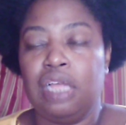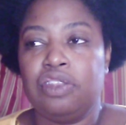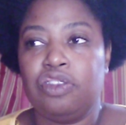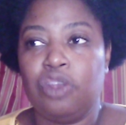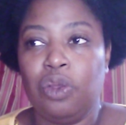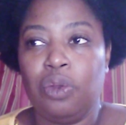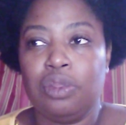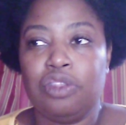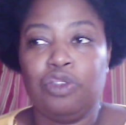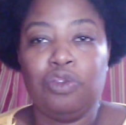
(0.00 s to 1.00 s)
so
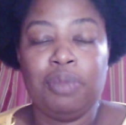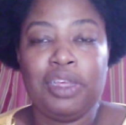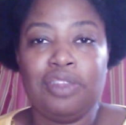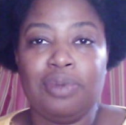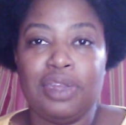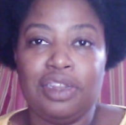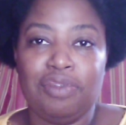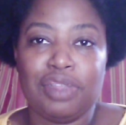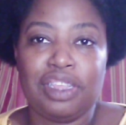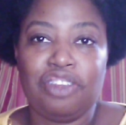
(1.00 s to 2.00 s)
the 2 males were in a
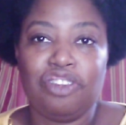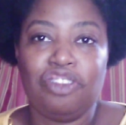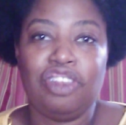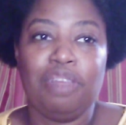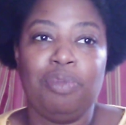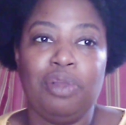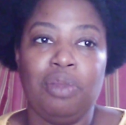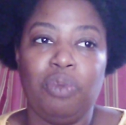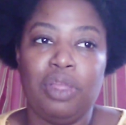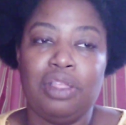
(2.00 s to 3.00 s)
relationship
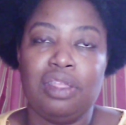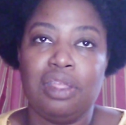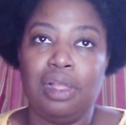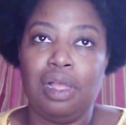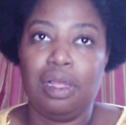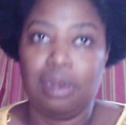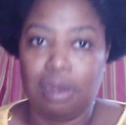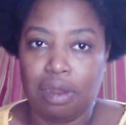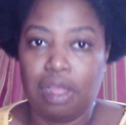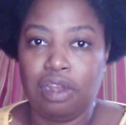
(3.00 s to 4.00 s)
with
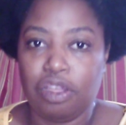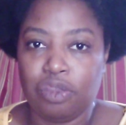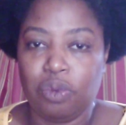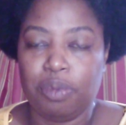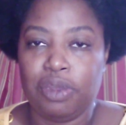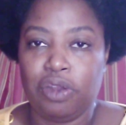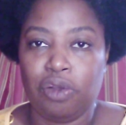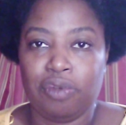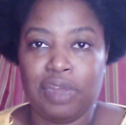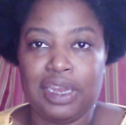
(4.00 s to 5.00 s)
another woman
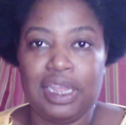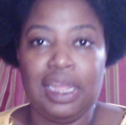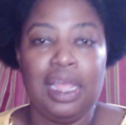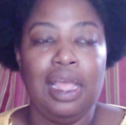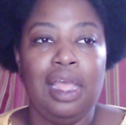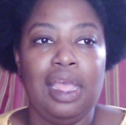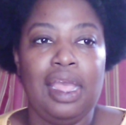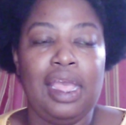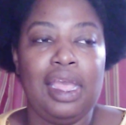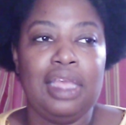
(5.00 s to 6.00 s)
already,
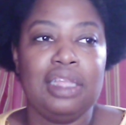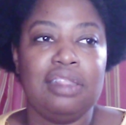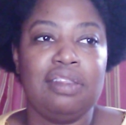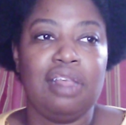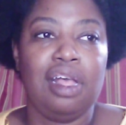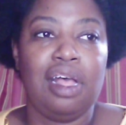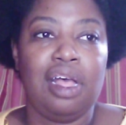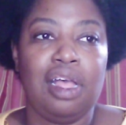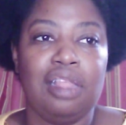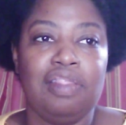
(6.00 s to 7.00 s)
and
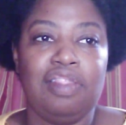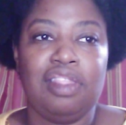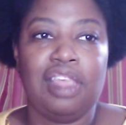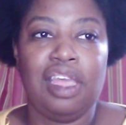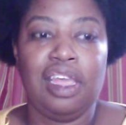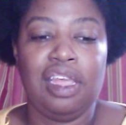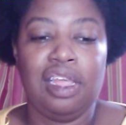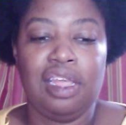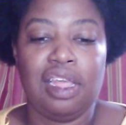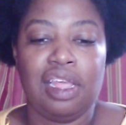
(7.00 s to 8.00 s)

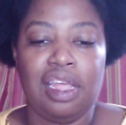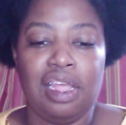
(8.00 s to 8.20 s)
they